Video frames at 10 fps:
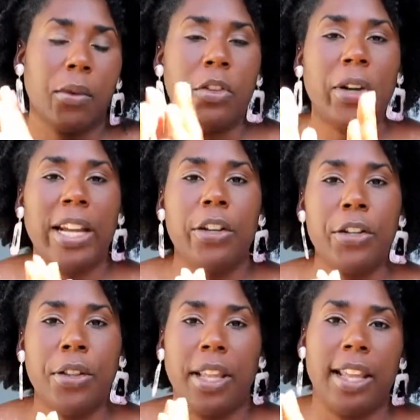we try to
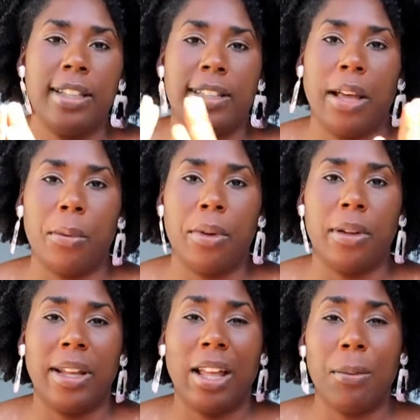do things that
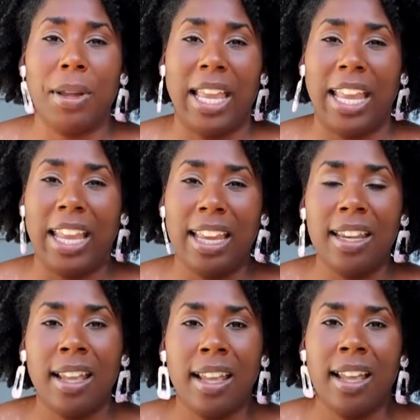will help
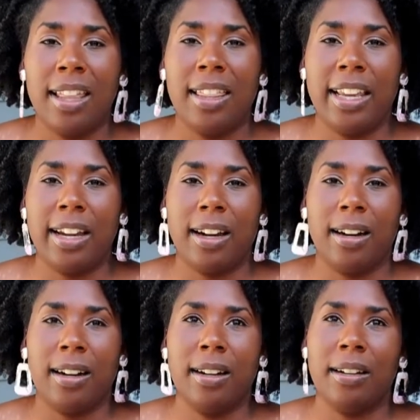aid
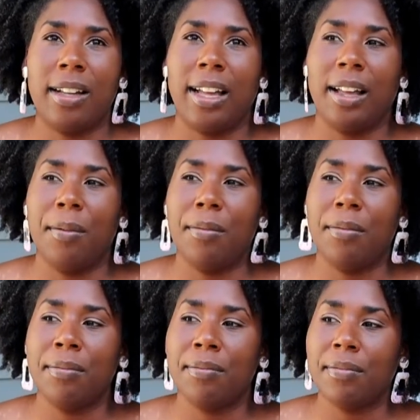their
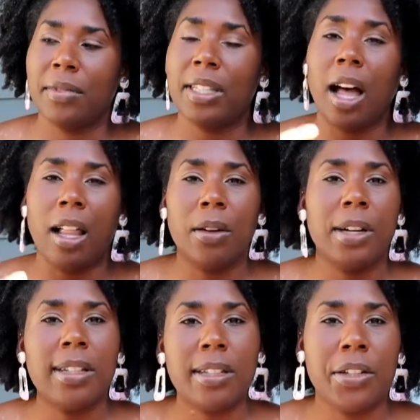
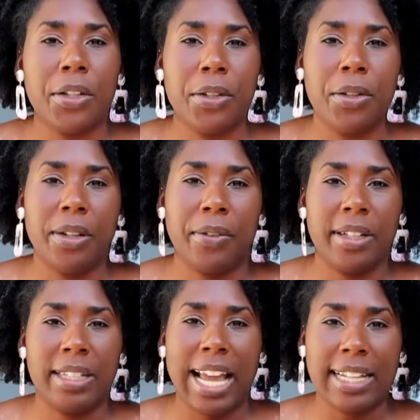tolerance to
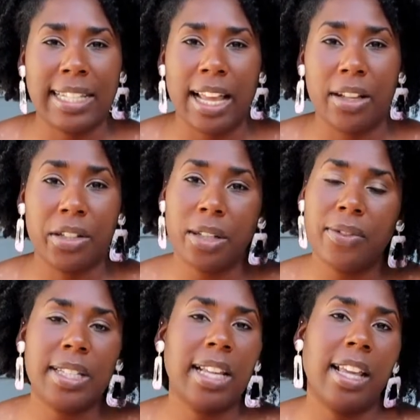different tactile
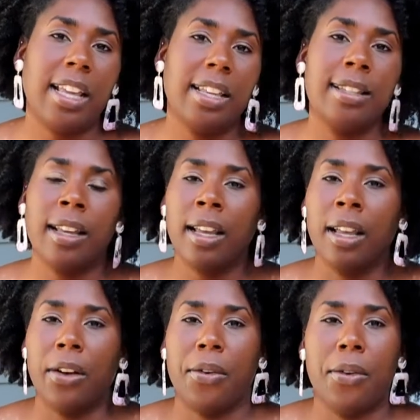surfaces
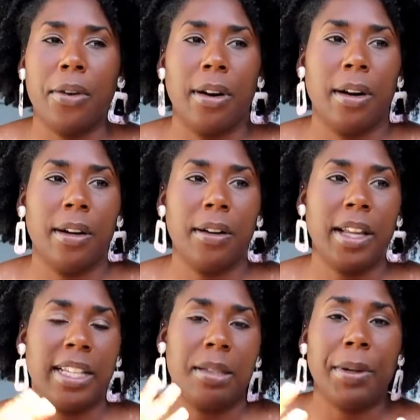or
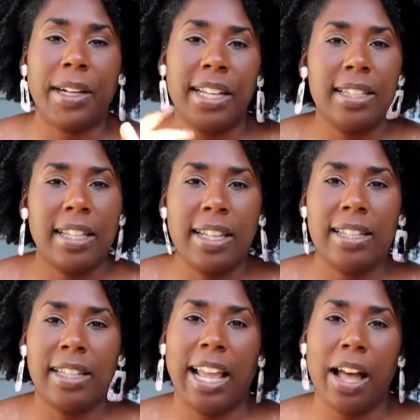
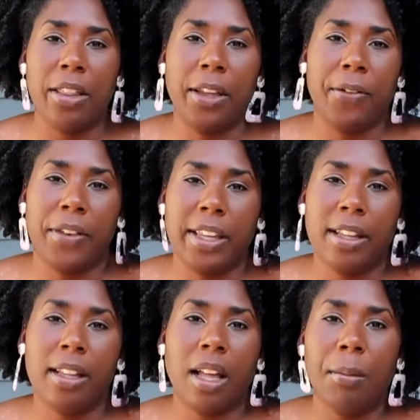experiences and how they
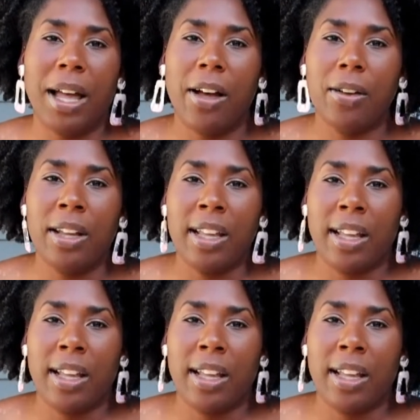feel about